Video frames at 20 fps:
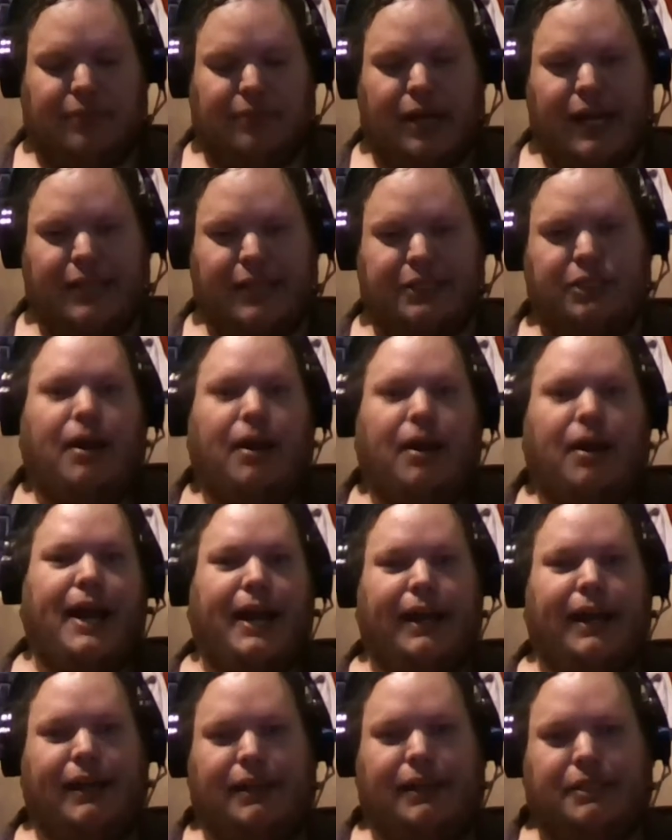I
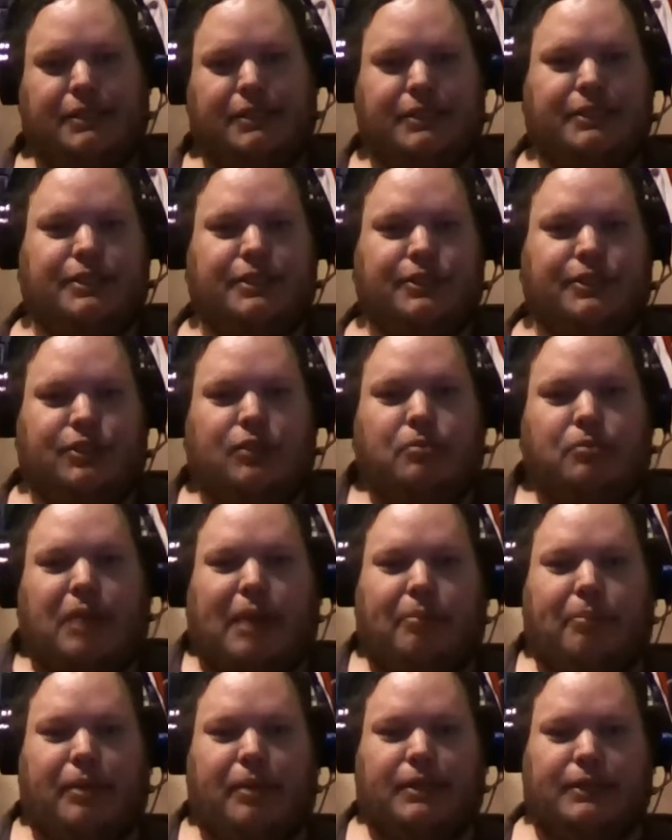tried just to do my
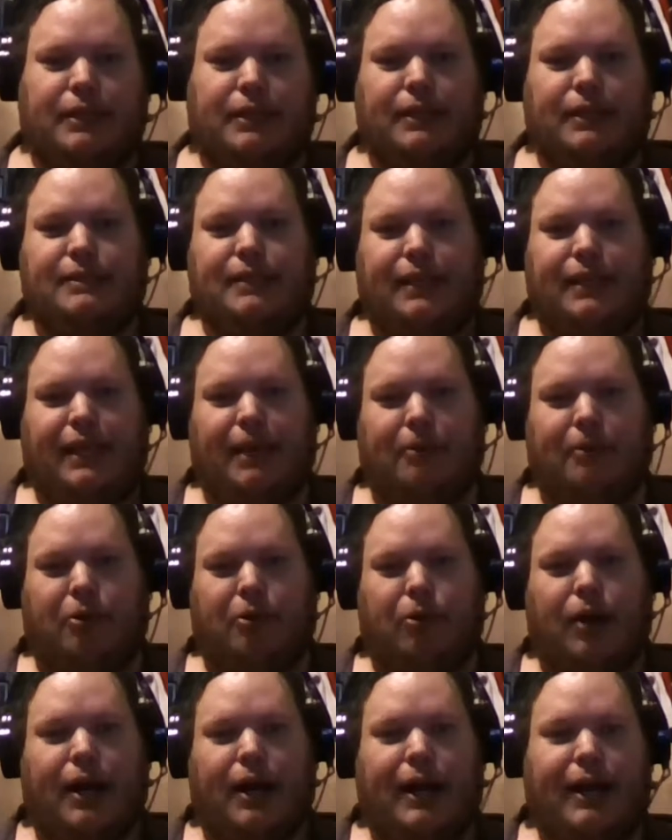business and keep
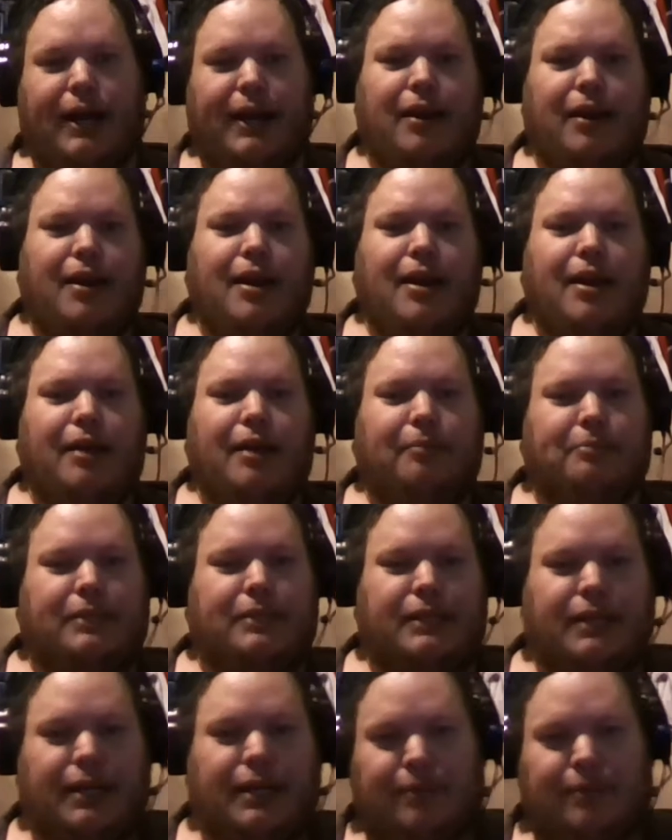quiet, but